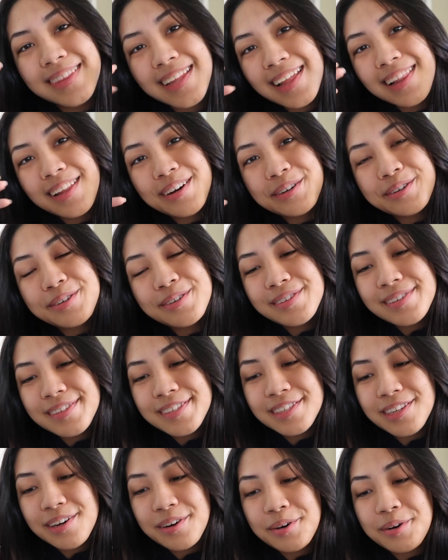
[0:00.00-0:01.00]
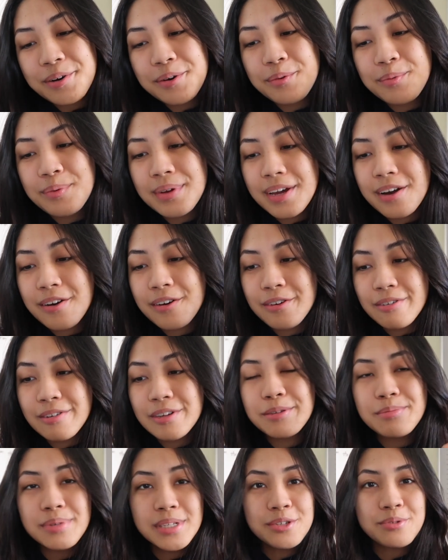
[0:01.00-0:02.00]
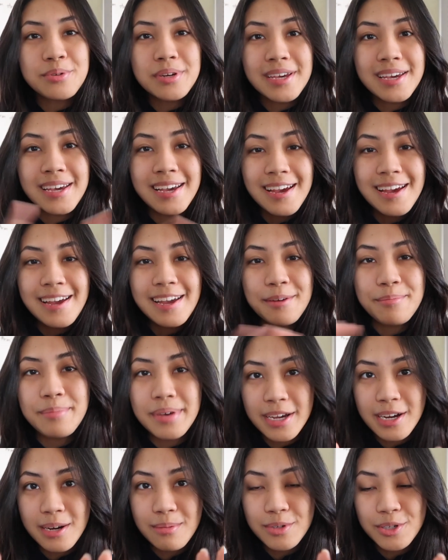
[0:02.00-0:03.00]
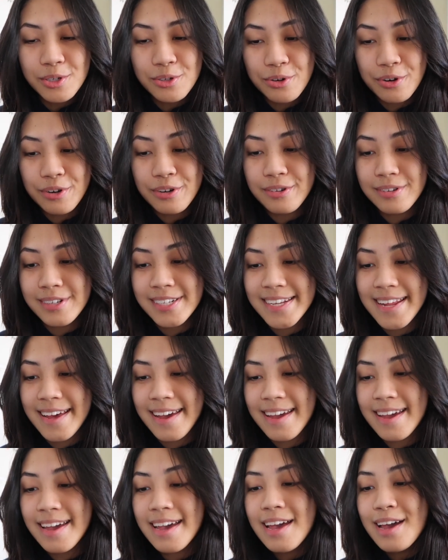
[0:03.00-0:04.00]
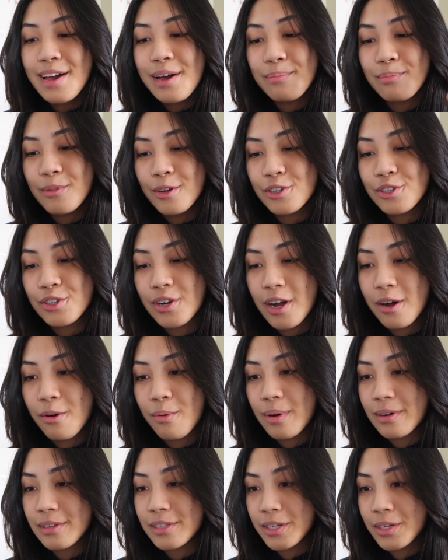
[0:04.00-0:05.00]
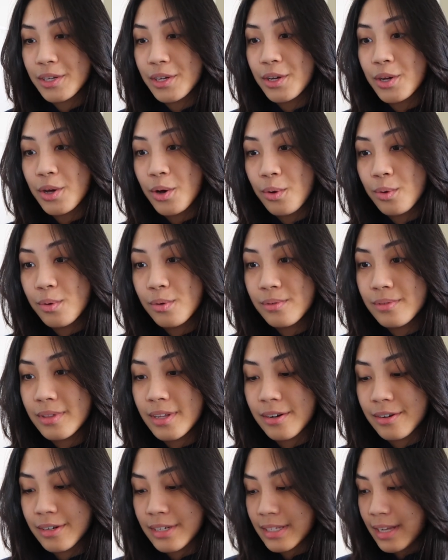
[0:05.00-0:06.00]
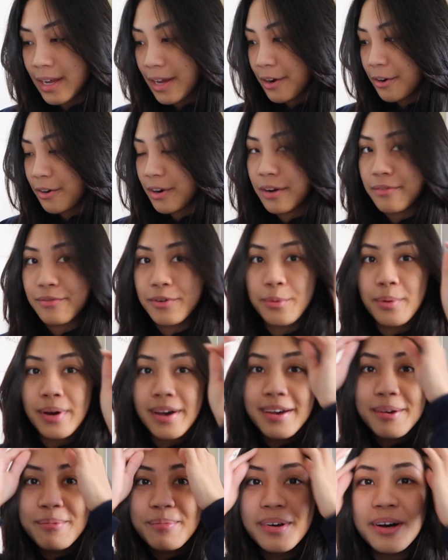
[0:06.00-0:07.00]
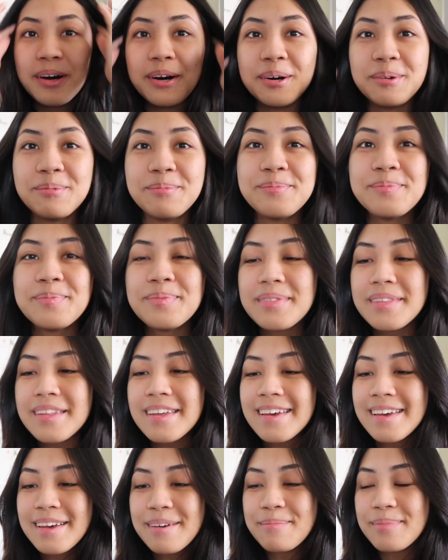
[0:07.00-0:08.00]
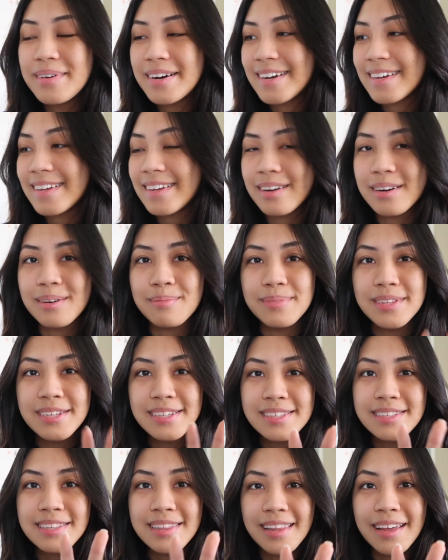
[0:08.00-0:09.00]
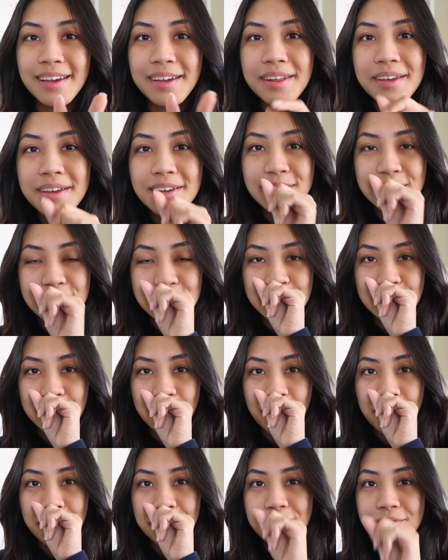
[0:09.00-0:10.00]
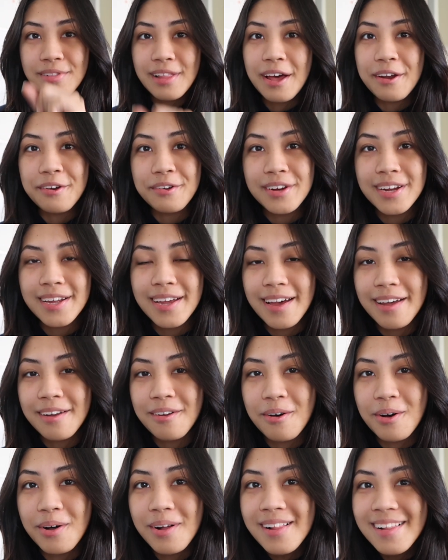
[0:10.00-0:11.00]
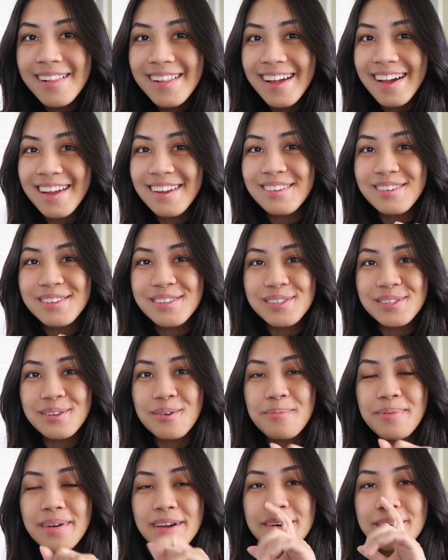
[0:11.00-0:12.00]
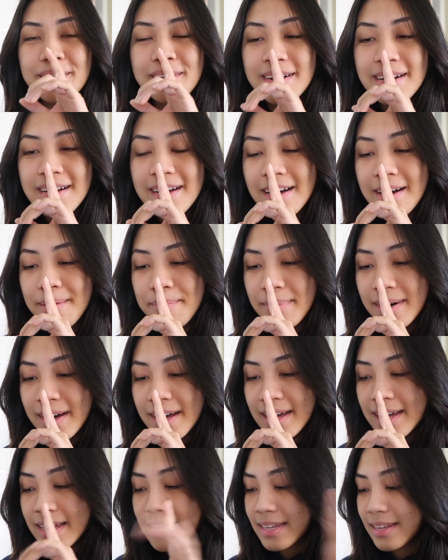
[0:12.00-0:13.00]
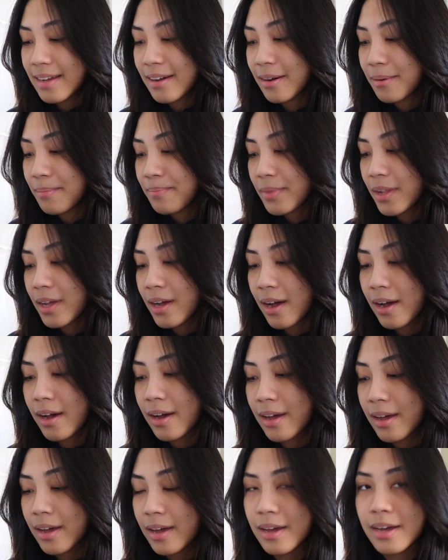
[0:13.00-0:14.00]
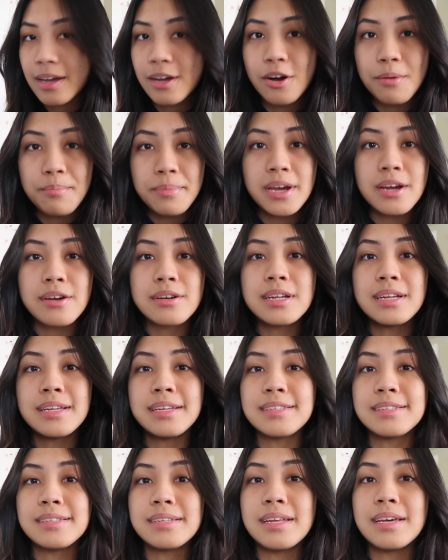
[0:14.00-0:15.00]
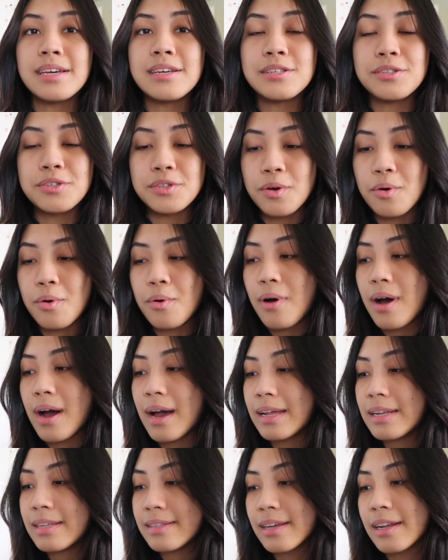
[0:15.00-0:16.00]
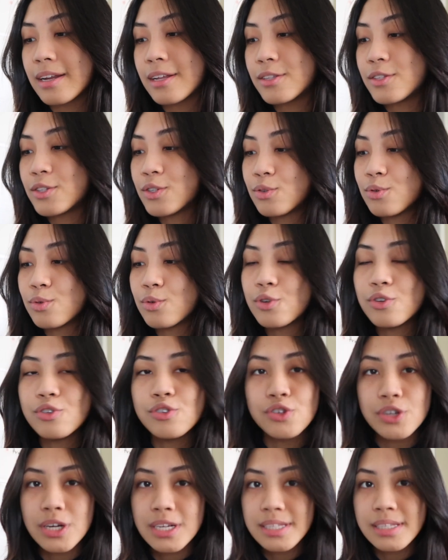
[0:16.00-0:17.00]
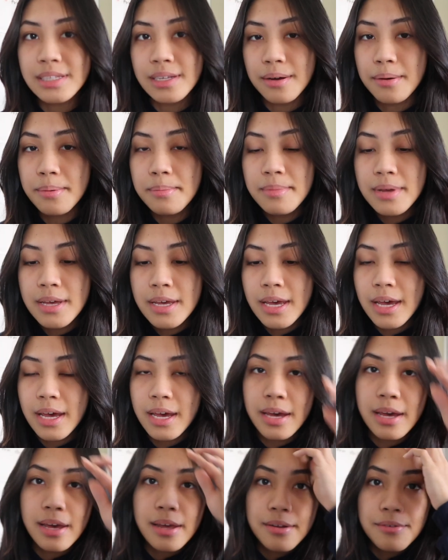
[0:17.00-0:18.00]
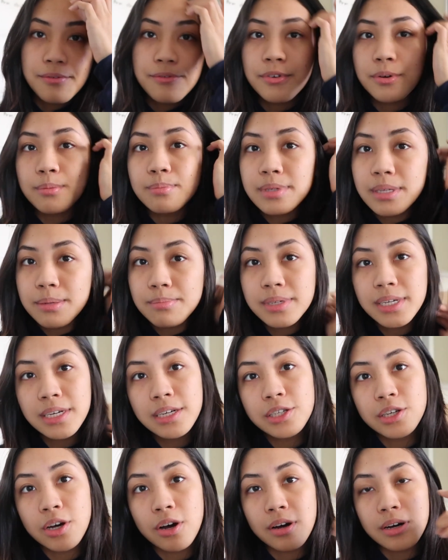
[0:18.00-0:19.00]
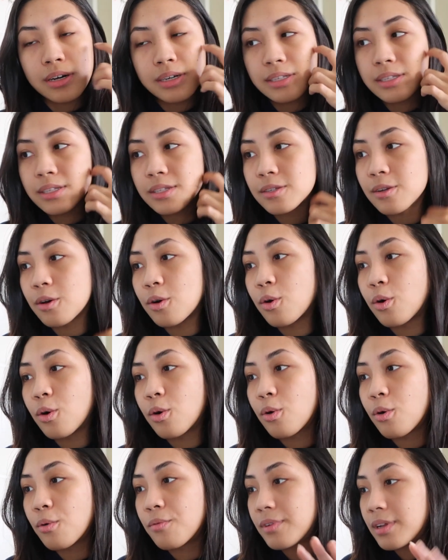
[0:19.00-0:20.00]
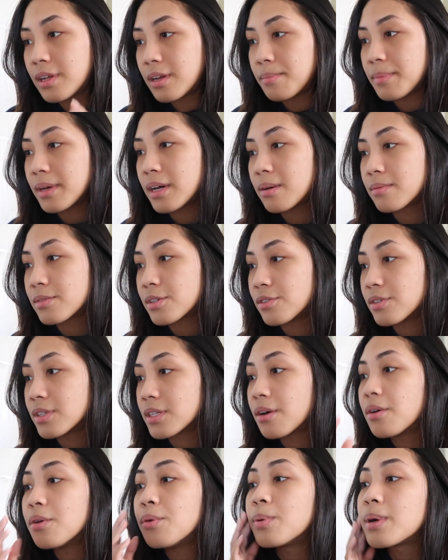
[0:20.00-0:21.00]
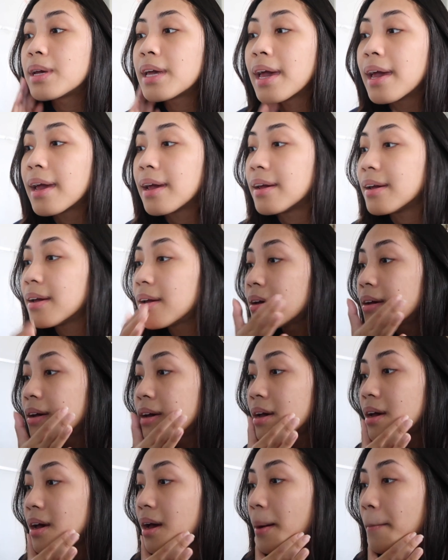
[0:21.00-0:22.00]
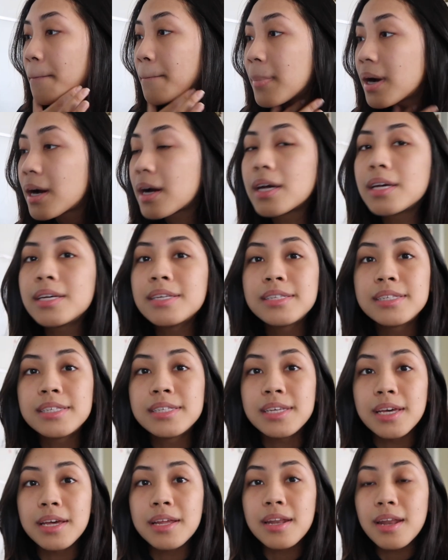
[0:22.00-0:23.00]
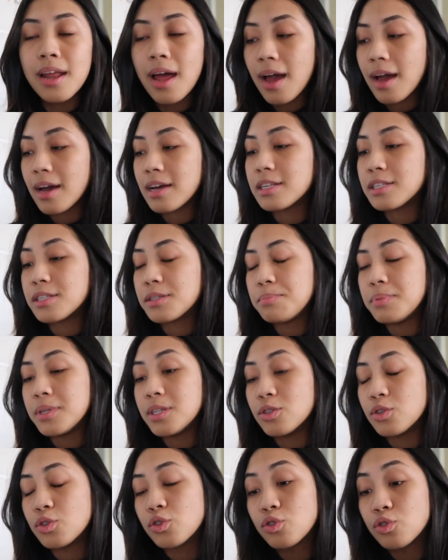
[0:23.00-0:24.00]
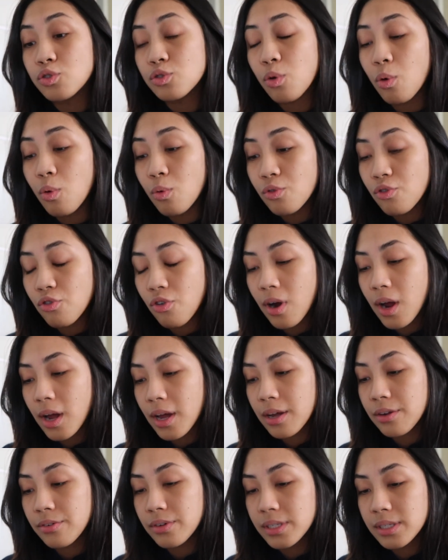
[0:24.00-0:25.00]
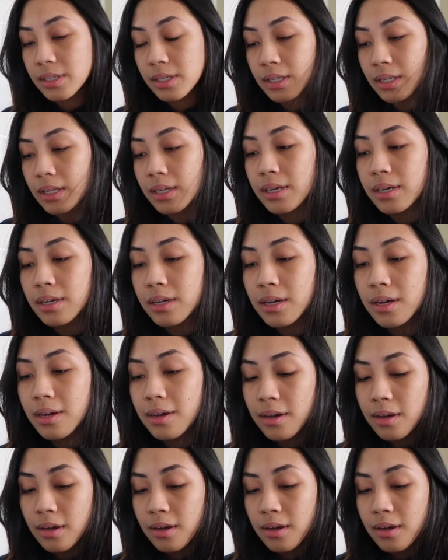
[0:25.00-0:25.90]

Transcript: Hello! So we are going to be doing a makeup tutorial today. I'm not sure how well it's gonna go. There is hair everywhere. But yeah, this lighting is not flattering at all. I look so pale. But yeah, I got my hair done yesterday, so I decided to dress up and film some TikToks. So hopefully the makeup turns out okay. My skin has been so dry recently.